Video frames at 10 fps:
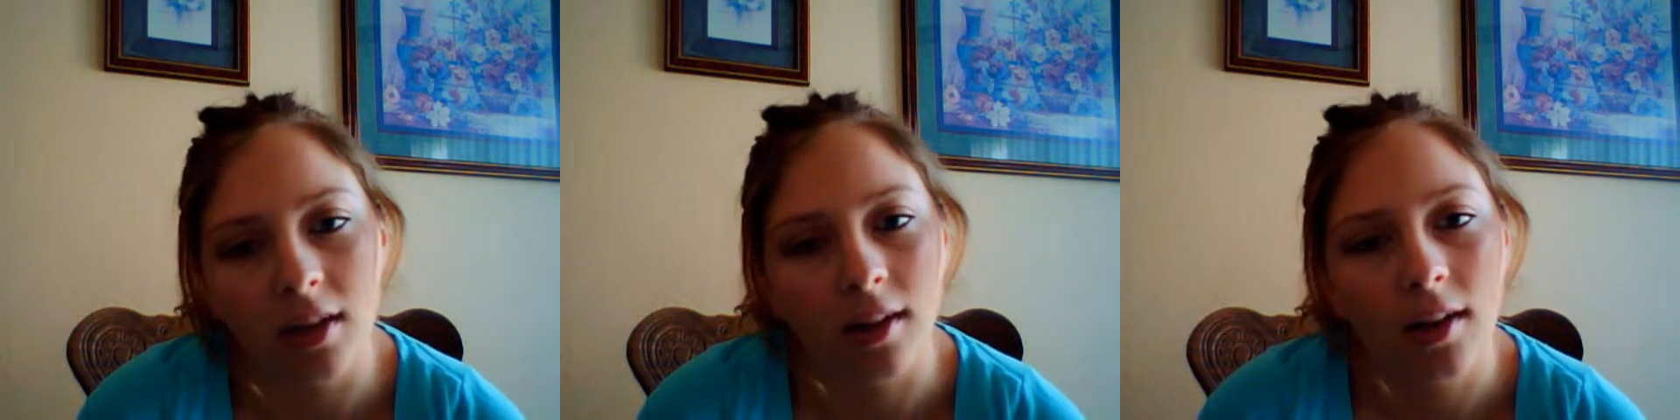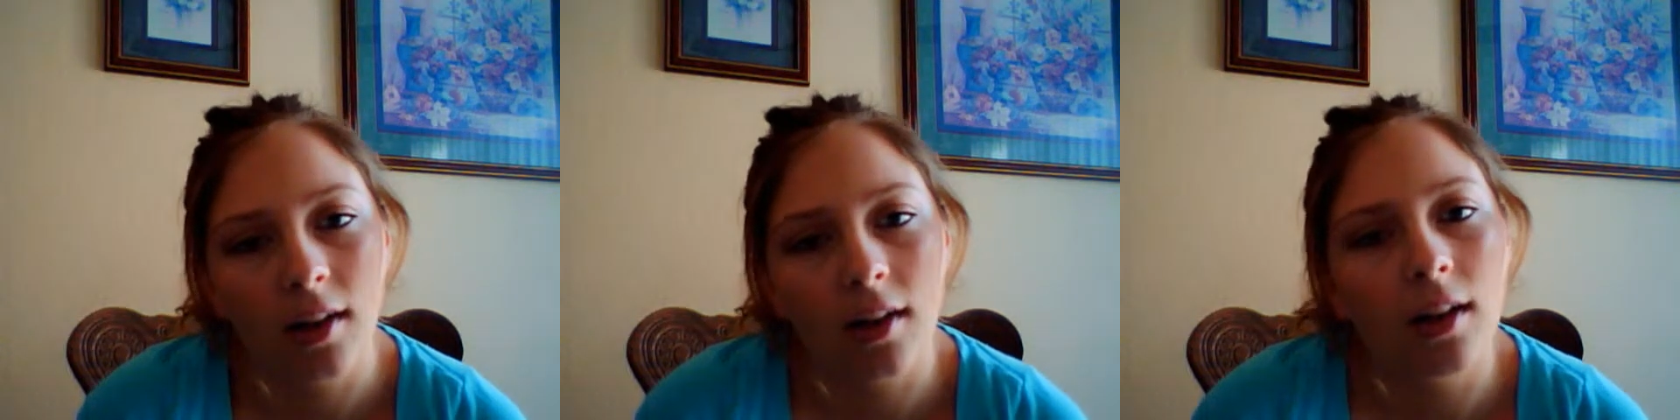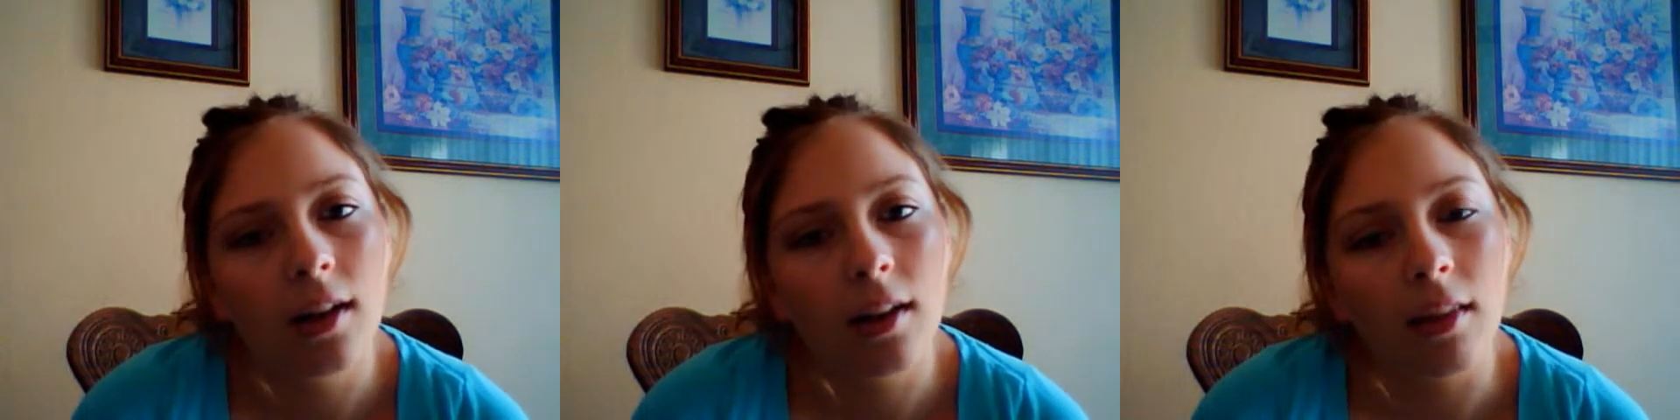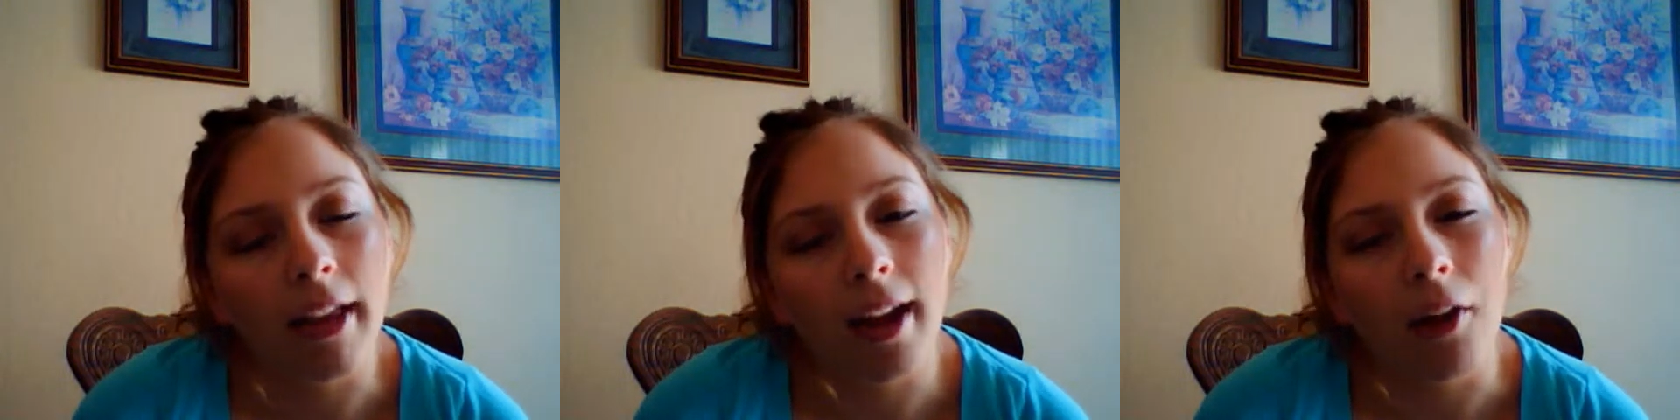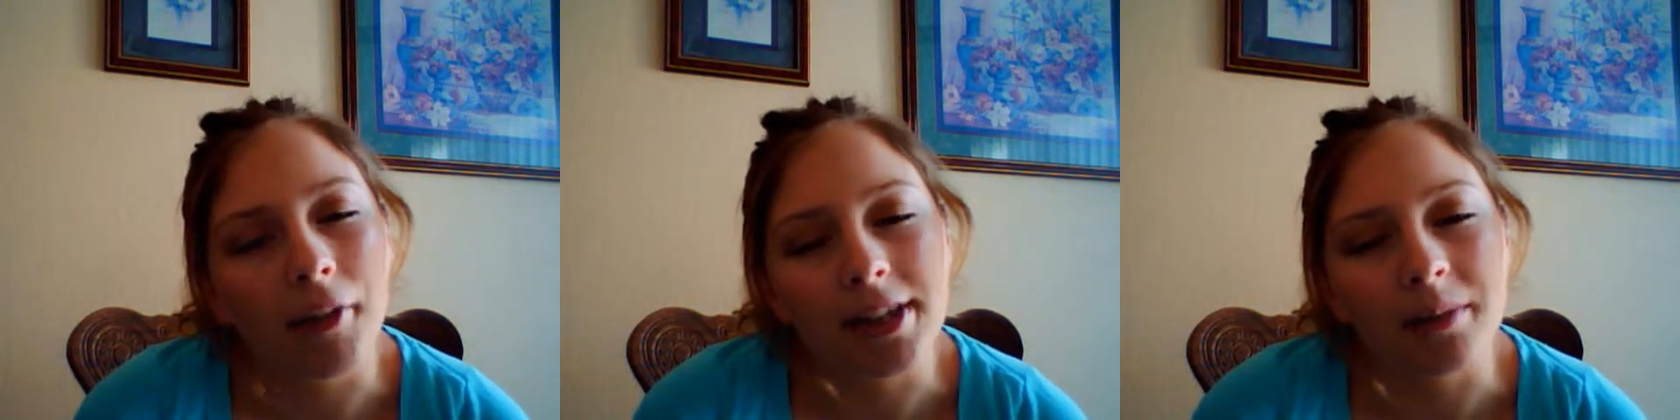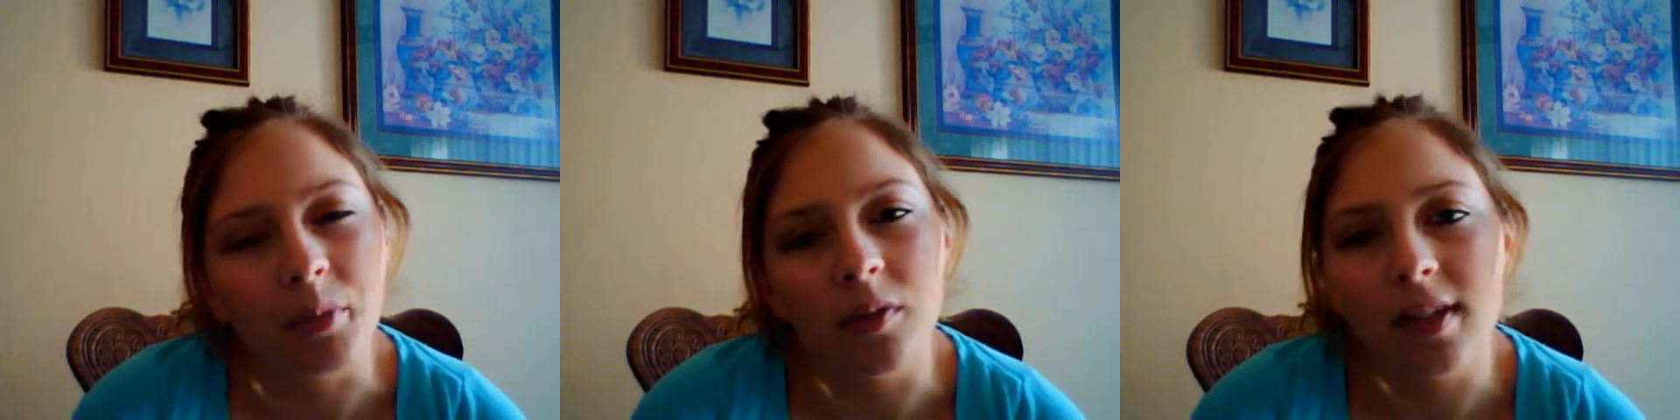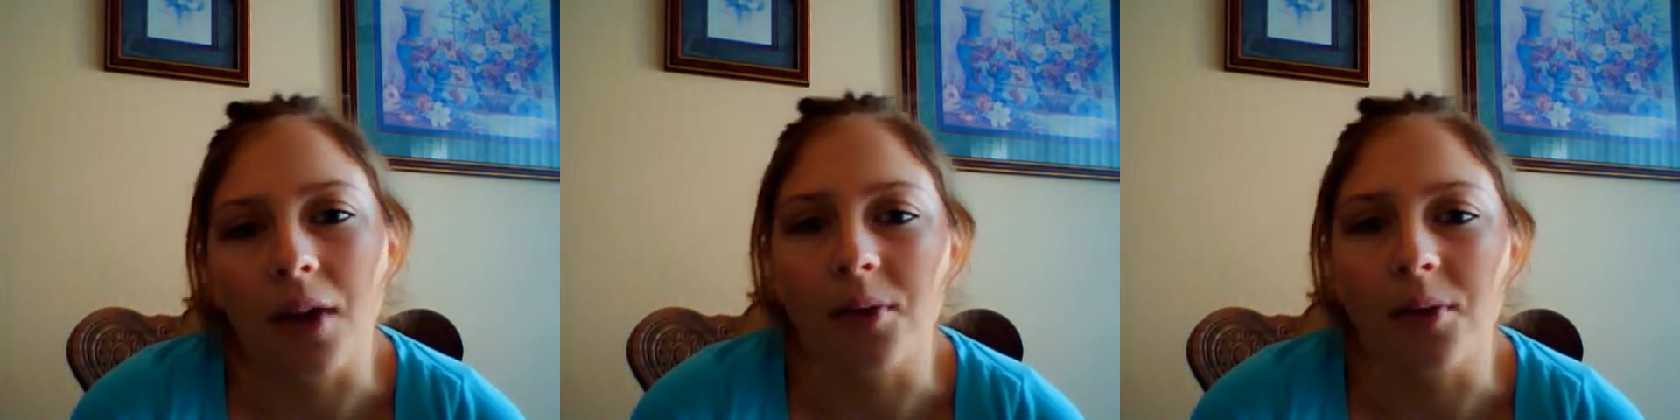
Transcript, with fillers: and like how it is in movies.